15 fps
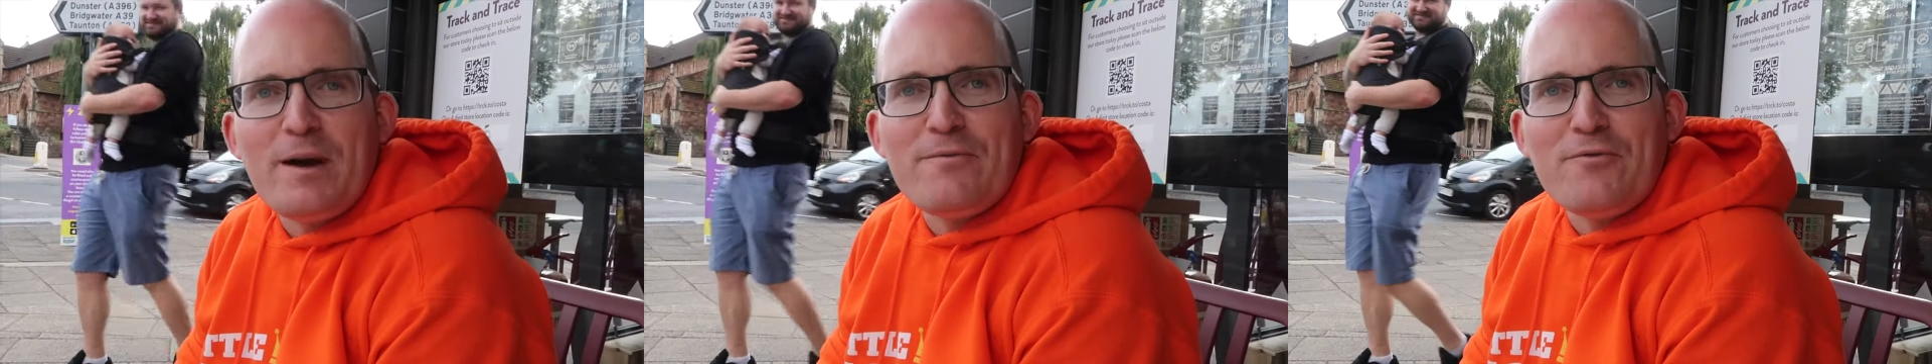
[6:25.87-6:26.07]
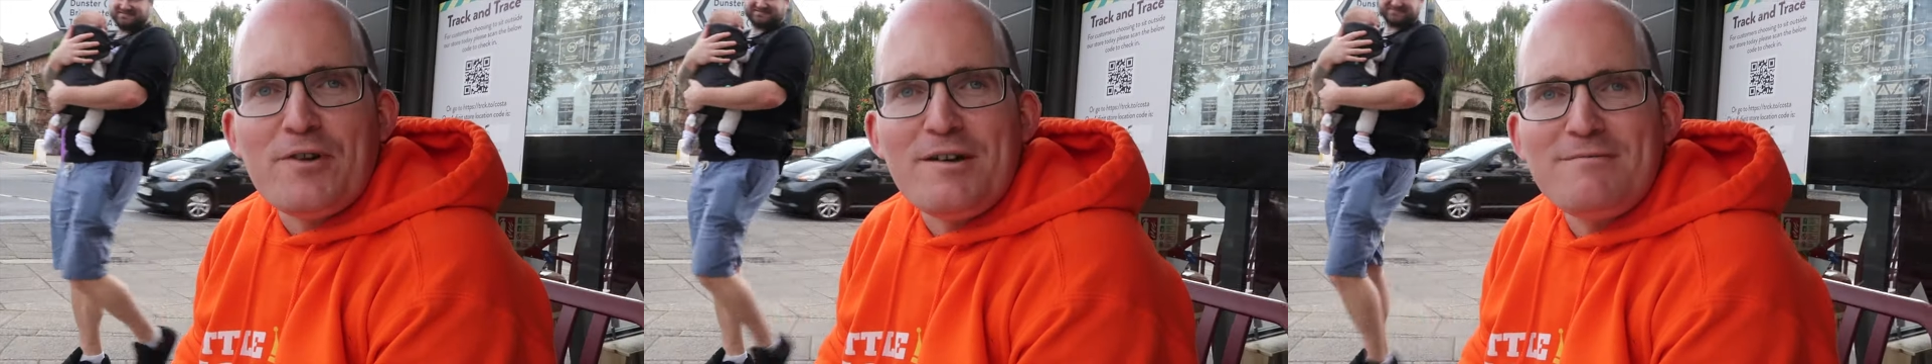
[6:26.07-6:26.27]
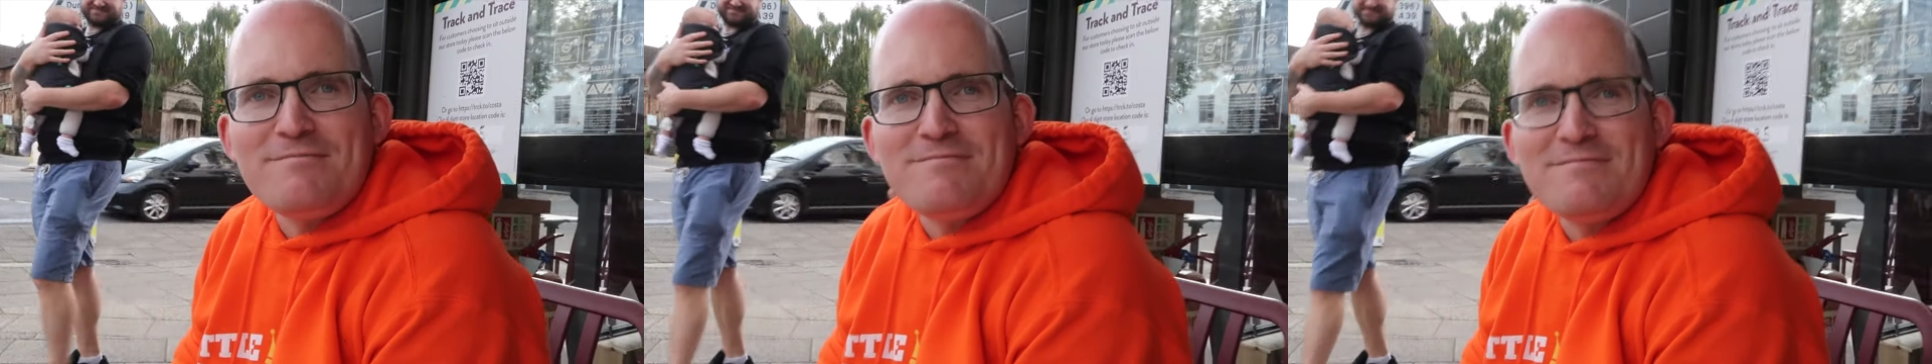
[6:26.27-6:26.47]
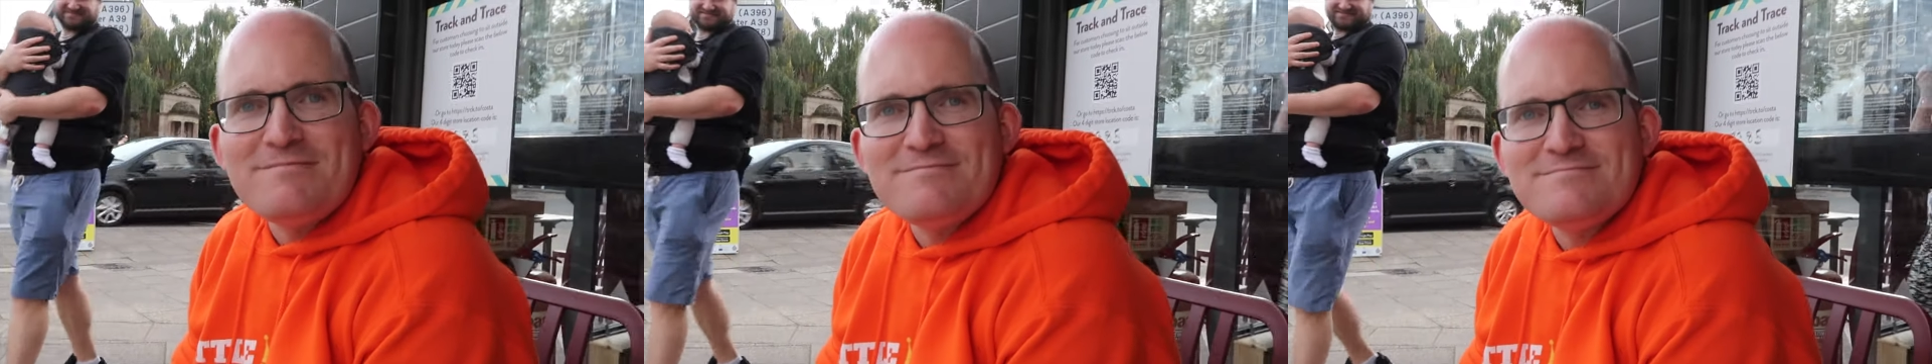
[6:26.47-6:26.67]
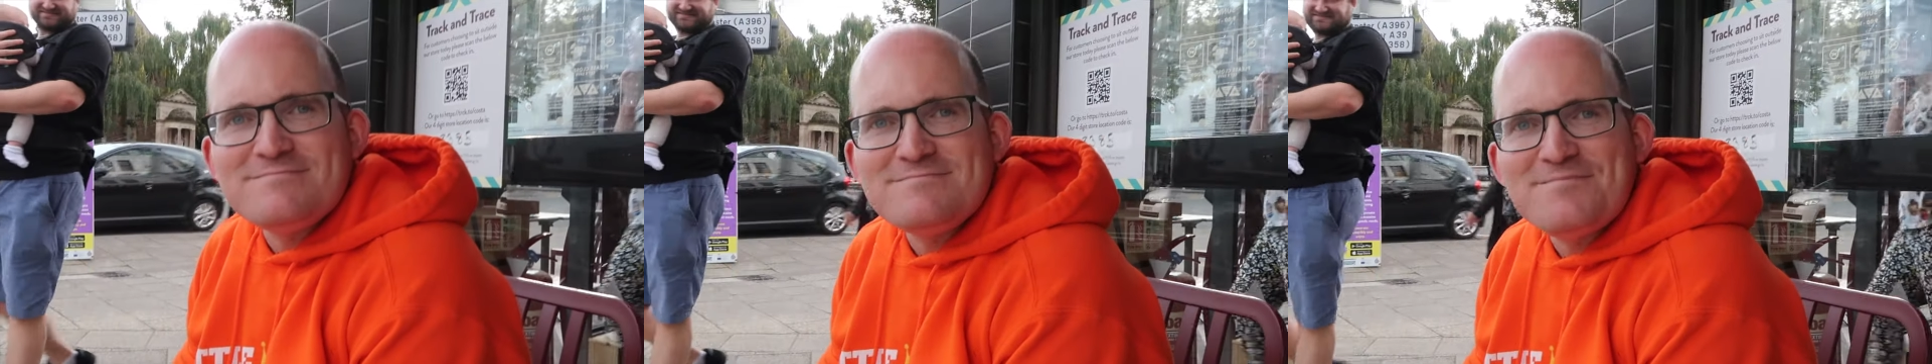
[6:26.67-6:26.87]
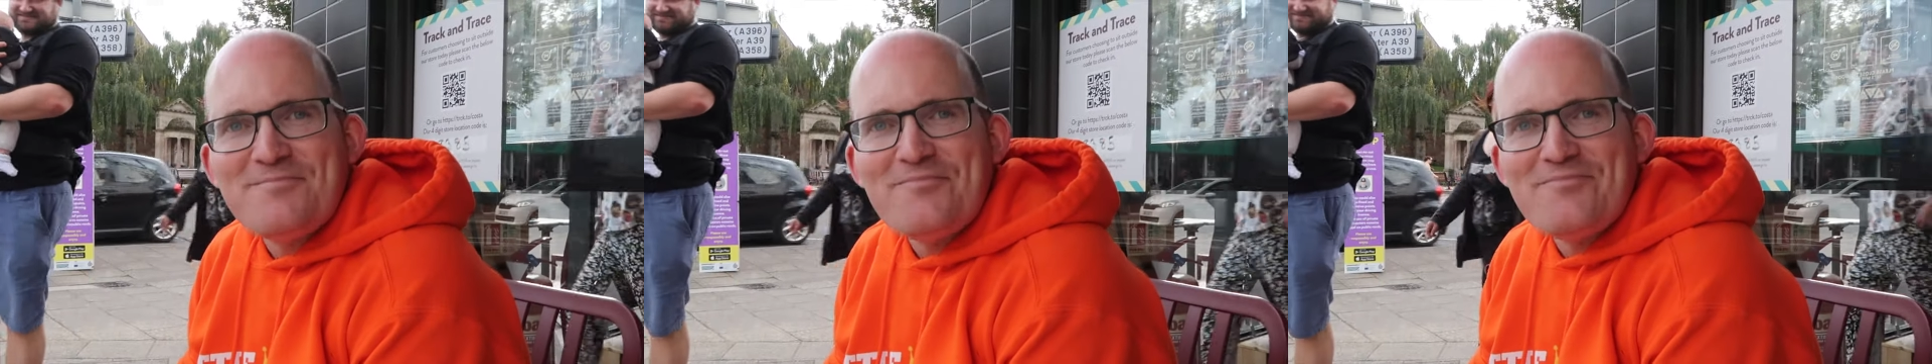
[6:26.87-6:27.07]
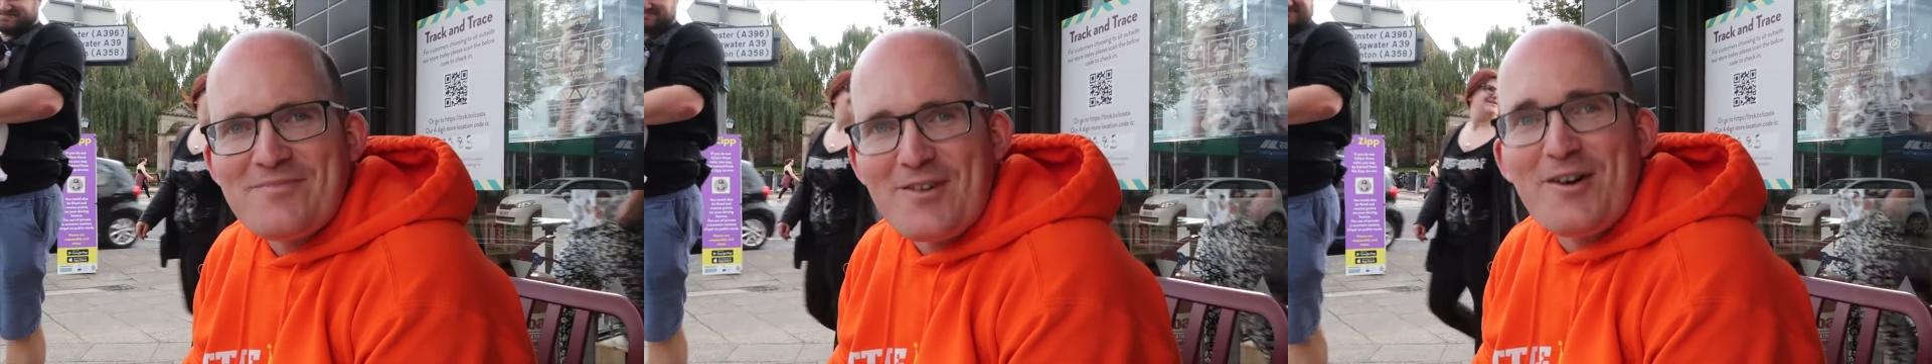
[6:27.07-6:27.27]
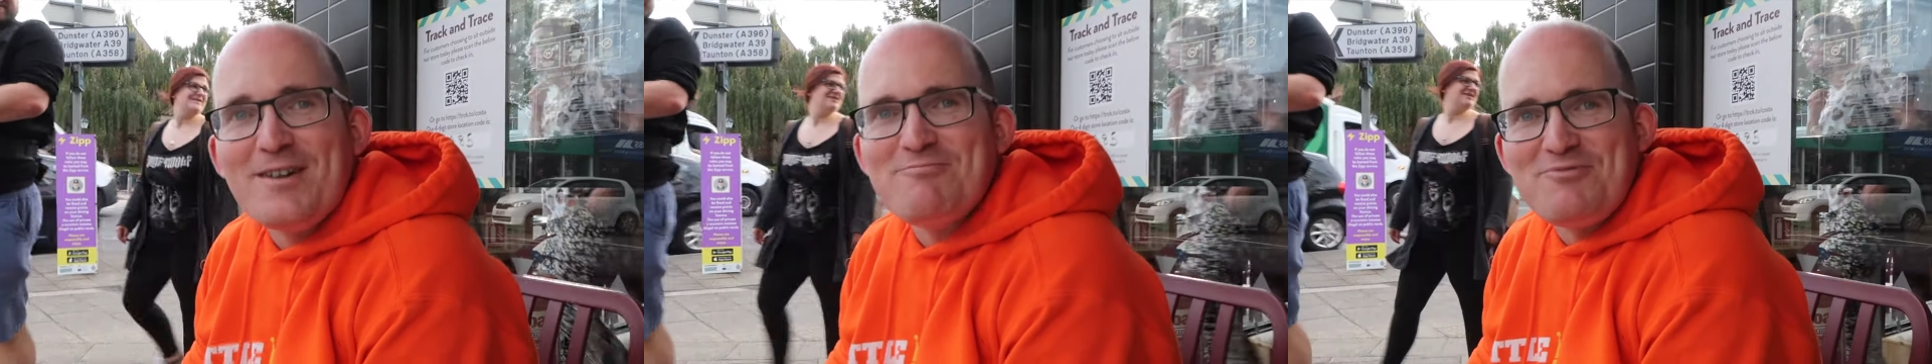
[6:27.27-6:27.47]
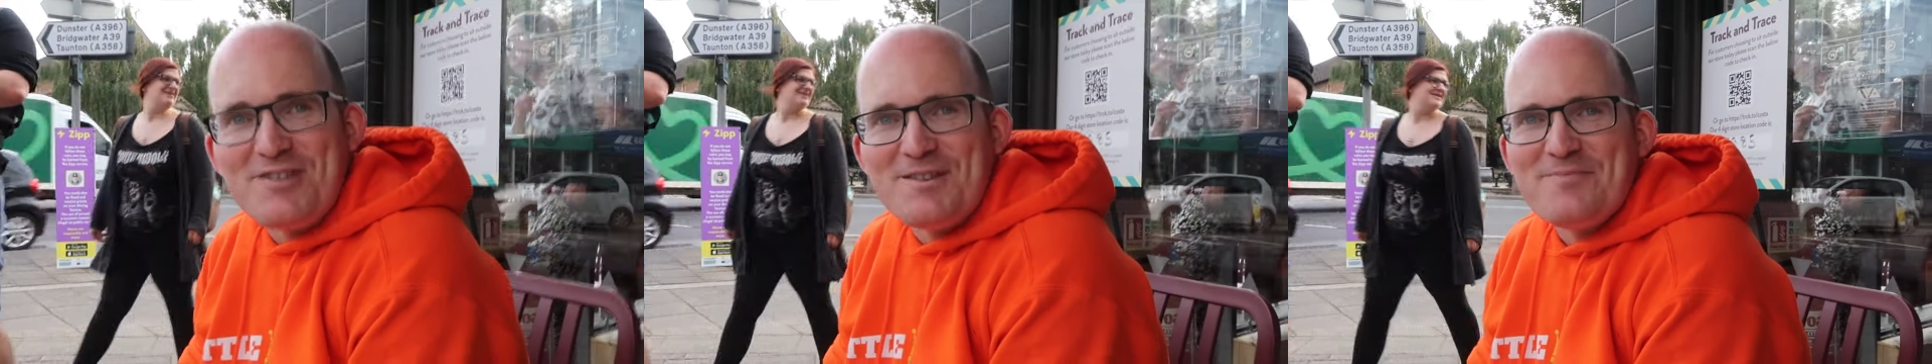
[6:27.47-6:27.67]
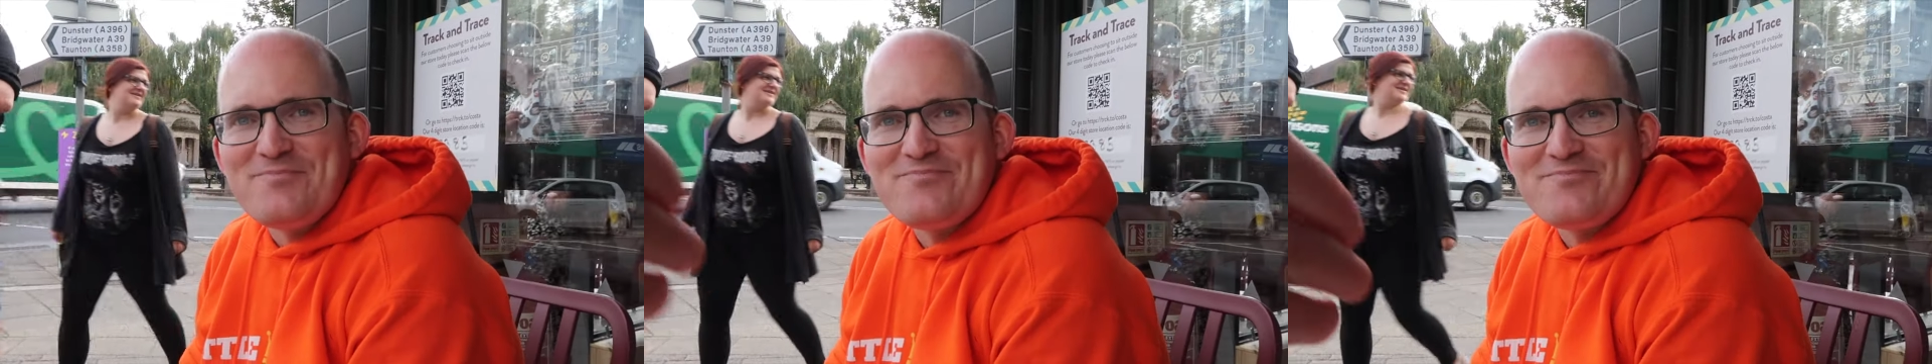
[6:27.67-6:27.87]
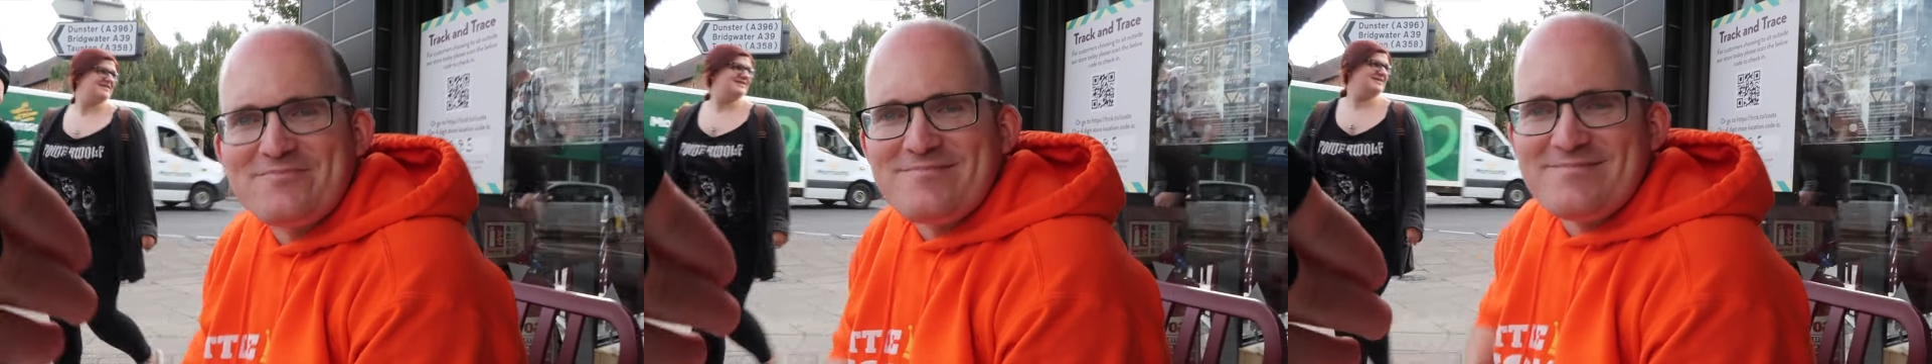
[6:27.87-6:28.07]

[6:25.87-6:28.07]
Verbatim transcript: pound for it. Yeah, deal done. Right, yeah, done.